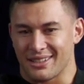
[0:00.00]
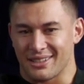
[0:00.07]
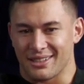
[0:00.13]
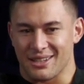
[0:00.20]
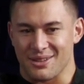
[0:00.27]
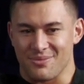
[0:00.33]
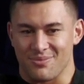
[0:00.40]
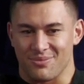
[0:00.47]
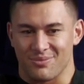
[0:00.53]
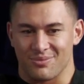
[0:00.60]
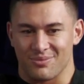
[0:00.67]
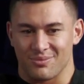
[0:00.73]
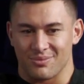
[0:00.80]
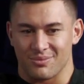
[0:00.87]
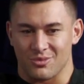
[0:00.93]
Then um,
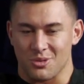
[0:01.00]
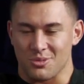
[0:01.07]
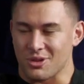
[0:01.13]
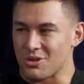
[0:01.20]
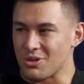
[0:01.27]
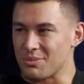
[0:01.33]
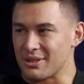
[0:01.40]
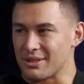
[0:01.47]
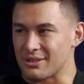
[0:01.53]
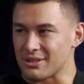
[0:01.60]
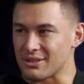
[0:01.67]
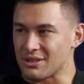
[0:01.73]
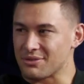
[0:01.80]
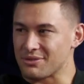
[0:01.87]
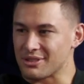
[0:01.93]
Robert called me
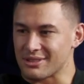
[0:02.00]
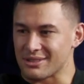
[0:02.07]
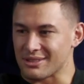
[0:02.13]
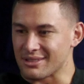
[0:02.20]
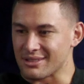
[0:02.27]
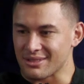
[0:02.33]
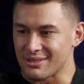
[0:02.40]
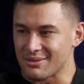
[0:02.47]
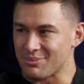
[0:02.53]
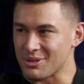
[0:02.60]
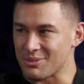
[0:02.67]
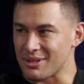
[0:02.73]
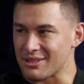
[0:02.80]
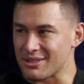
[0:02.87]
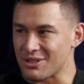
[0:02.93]
into his office and
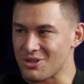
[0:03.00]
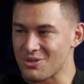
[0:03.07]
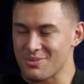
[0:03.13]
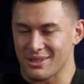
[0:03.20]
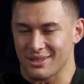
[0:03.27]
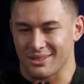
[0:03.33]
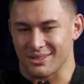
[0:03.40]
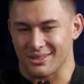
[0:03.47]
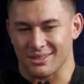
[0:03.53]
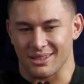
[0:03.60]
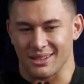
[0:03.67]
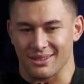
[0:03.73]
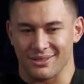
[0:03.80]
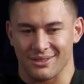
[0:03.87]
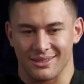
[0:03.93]
pretty much told me, and I
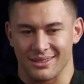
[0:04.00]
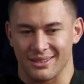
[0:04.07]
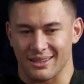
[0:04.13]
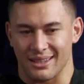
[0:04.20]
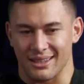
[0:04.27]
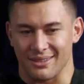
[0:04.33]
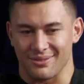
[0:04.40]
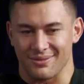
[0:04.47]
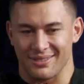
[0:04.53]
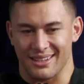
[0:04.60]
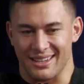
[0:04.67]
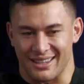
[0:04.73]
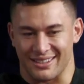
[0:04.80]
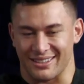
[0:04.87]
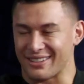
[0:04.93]
was like, like
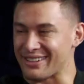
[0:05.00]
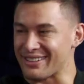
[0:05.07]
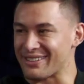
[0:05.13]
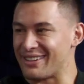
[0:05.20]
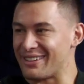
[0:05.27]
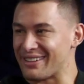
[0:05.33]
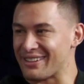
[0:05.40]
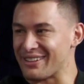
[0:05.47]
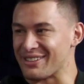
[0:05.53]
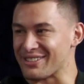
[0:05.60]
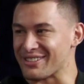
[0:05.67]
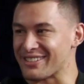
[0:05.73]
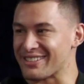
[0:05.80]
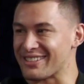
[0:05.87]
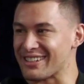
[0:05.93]
yeah, I don't, I don't know. I
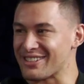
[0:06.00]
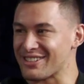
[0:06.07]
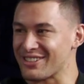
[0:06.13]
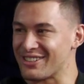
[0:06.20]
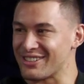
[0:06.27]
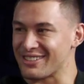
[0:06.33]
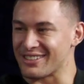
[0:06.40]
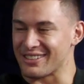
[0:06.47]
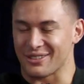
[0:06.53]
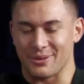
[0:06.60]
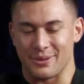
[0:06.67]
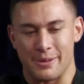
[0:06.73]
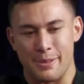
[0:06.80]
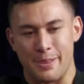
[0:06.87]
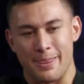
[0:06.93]
was just like shocked
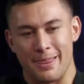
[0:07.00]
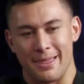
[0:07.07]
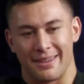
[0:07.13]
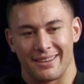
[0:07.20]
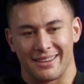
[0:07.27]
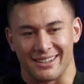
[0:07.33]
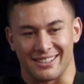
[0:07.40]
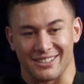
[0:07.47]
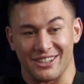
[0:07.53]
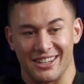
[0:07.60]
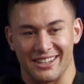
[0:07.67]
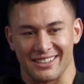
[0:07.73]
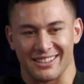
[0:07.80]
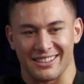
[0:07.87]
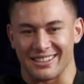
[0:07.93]
and
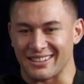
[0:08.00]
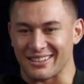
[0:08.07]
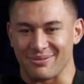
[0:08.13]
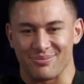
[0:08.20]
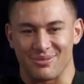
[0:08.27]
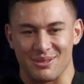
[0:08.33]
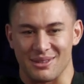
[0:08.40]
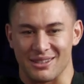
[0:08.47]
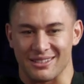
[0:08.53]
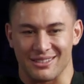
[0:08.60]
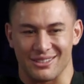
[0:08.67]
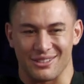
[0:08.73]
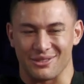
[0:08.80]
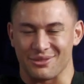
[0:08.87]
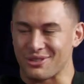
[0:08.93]
excited, and then pretty much
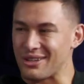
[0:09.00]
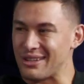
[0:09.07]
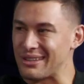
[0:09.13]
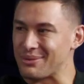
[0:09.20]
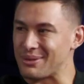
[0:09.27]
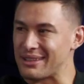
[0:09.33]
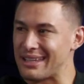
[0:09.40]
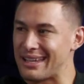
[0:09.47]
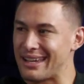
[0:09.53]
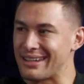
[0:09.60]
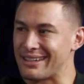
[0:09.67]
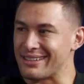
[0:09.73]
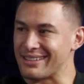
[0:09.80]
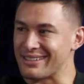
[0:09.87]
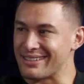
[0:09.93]
just got on the phone to my
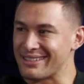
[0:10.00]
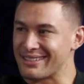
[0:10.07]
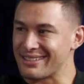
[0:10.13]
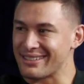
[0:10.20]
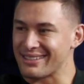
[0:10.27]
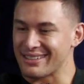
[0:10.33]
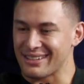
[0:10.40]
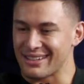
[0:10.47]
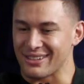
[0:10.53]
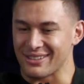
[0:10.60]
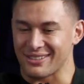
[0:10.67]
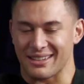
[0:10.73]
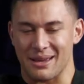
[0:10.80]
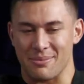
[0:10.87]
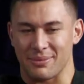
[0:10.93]
dad, and then he
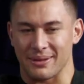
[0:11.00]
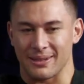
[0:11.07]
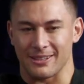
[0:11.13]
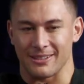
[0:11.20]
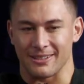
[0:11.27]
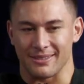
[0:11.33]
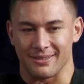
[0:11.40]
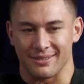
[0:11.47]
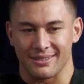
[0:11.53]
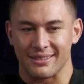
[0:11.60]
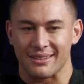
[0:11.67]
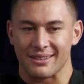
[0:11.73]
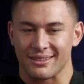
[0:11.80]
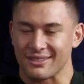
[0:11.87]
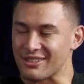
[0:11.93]
was happy, and then
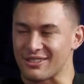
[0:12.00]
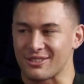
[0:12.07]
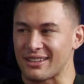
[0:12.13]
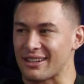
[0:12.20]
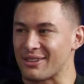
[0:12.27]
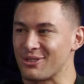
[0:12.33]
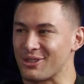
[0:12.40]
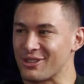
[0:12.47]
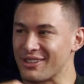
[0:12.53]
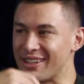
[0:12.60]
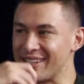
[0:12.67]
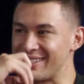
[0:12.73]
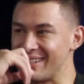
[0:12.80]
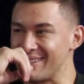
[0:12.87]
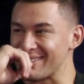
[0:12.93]
just started
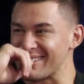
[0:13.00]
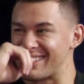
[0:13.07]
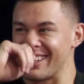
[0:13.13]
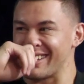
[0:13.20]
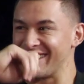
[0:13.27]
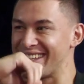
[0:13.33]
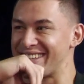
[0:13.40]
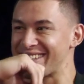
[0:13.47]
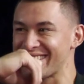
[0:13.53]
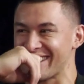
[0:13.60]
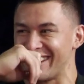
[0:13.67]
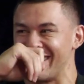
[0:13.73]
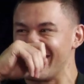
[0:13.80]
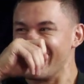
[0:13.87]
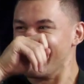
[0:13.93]
organising these
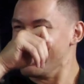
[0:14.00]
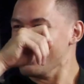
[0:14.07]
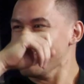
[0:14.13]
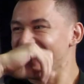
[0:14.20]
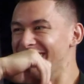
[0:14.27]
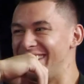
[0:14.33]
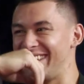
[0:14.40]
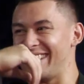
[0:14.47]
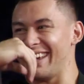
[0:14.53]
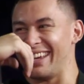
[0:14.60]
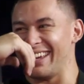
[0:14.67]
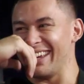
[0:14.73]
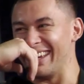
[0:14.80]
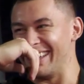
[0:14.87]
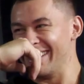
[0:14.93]
tickets. Yeah. All of Tokoroa
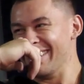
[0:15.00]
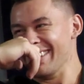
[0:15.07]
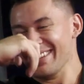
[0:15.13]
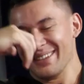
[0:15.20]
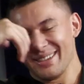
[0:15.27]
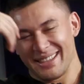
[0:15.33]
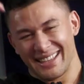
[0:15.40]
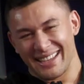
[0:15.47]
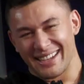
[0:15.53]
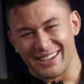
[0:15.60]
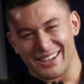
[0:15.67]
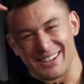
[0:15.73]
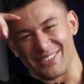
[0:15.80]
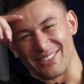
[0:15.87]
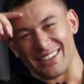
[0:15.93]
packed yeah. up eh, and
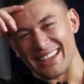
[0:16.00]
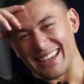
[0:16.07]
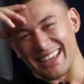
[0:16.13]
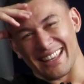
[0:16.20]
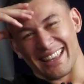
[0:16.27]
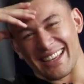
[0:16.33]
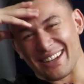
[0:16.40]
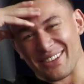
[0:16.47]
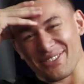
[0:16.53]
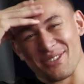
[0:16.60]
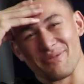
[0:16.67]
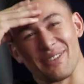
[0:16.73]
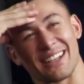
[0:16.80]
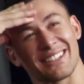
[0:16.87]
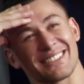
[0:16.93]
came up a, on the bus. Yeah, they got a
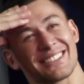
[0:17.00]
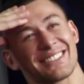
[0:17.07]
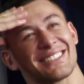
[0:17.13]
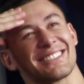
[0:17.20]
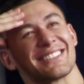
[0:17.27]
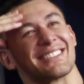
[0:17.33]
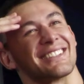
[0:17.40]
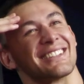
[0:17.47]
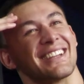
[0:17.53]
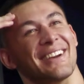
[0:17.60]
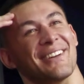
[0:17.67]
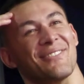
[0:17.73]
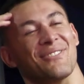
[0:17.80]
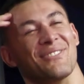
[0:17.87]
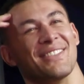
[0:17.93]
few buses and
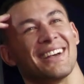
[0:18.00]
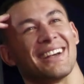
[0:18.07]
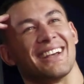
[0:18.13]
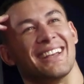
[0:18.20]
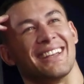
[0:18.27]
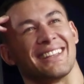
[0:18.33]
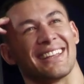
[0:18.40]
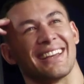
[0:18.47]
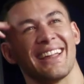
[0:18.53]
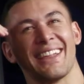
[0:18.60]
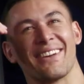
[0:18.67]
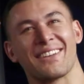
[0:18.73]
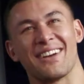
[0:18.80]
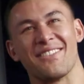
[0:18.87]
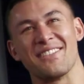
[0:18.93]
um, they
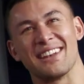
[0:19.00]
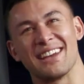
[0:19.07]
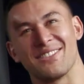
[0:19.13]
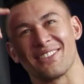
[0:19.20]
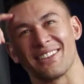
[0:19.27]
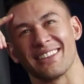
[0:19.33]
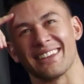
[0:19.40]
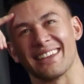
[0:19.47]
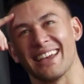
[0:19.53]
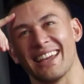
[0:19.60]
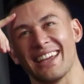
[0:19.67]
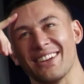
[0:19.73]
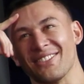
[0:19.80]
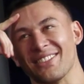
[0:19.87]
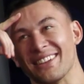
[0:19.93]
ended up coming up on the
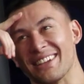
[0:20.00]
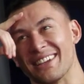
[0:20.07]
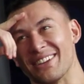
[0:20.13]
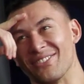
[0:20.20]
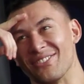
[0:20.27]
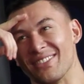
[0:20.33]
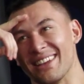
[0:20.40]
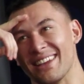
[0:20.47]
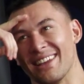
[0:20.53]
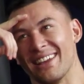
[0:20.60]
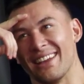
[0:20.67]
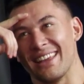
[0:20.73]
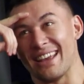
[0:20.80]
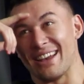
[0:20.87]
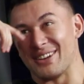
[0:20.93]
game and um,
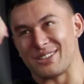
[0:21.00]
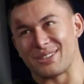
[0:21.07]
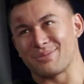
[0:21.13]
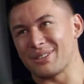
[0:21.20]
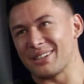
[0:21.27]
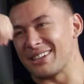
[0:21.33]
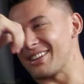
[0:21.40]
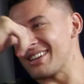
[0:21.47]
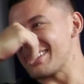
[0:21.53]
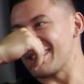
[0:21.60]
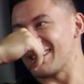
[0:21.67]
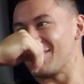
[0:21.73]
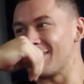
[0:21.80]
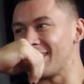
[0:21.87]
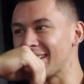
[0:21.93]
yeah. yeah. it was pretty
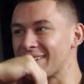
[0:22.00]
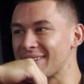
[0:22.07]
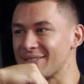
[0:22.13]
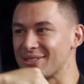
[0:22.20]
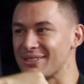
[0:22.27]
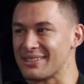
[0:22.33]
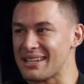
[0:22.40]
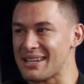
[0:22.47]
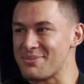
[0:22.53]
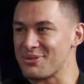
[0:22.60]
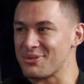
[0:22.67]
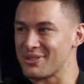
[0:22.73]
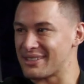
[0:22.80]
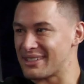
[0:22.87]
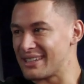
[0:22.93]
crazy how like the
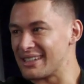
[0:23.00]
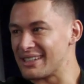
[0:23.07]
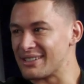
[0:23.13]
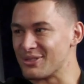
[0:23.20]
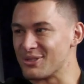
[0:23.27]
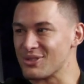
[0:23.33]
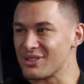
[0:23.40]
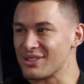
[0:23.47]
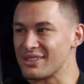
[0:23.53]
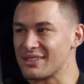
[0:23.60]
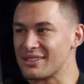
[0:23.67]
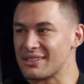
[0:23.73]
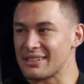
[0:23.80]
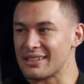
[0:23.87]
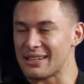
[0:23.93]
debut was here in Auckland.
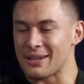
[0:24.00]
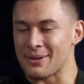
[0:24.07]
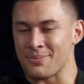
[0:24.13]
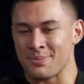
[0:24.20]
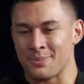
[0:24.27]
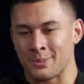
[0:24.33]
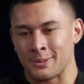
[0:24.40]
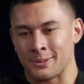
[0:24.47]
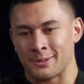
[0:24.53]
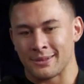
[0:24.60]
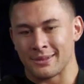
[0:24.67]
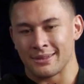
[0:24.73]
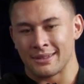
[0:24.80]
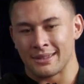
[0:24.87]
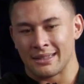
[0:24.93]
Yeah, true. Um,
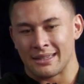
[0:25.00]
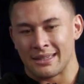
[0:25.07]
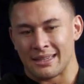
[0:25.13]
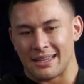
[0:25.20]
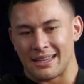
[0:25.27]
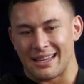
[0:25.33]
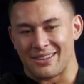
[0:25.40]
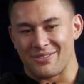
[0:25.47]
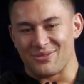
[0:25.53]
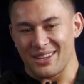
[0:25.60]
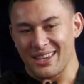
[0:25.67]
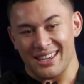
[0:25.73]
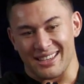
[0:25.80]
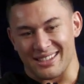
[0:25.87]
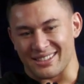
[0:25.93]
At home. Um,
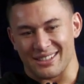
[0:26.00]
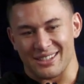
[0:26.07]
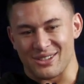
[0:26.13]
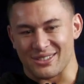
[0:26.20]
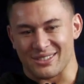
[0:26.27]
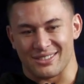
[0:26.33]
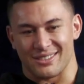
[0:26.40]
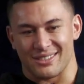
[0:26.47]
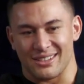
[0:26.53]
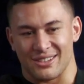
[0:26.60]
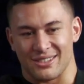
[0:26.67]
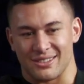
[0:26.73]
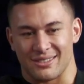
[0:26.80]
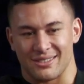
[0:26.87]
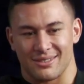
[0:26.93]
yeah, so that was
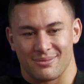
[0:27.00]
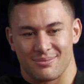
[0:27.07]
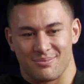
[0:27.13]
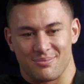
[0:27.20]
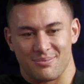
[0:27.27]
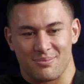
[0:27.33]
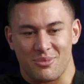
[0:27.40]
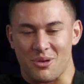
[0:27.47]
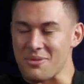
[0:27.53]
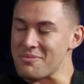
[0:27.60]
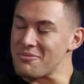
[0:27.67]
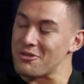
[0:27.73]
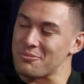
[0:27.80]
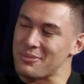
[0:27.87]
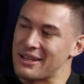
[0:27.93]
that was
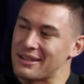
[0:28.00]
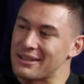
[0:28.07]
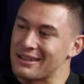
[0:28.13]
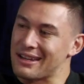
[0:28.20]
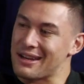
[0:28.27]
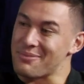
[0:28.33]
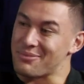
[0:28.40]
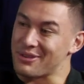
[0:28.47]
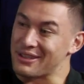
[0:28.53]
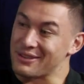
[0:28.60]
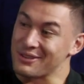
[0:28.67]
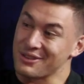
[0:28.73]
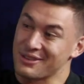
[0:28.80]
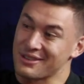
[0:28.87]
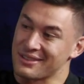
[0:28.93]
probably what made it um,
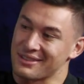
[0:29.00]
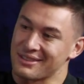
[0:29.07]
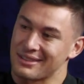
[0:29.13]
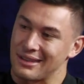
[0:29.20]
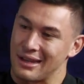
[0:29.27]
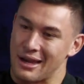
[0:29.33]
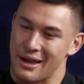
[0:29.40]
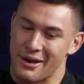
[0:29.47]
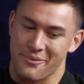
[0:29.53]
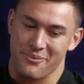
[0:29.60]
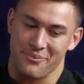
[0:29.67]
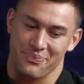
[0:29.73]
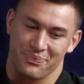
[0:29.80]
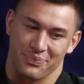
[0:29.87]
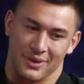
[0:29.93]
pretty good, and
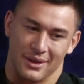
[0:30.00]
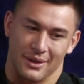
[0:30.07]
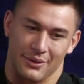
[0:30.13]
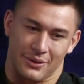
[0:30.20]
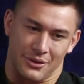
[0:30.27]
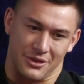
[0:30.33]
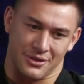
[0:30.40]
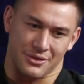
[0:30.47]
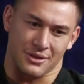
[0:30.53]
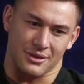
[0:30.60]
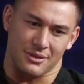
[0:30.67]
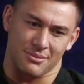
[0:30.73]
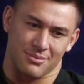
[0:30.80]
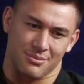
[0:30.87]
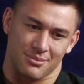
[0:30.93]
um, Warriors
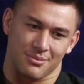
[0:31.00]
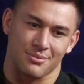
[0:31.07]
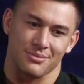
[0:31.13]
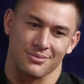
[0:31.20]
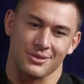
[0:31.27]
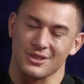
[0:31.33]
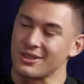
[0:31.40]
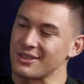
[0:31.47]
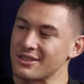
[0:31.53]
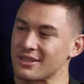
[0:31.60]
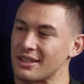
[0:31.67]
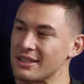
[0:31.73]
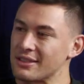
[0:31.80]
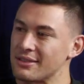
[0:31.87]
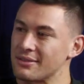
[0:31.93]
were a solid
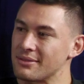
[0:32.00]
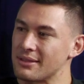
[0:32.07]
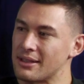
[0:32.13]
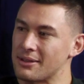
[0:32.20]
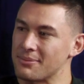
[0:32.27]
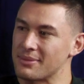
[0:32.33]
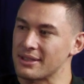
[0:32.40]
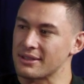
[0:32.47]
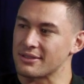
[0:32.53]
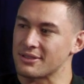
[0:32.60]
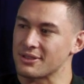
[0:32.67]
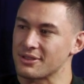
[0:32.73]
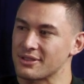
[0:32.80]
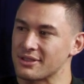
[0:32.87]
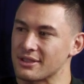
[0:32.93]
side um, yeah. then
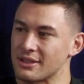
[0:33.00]
too.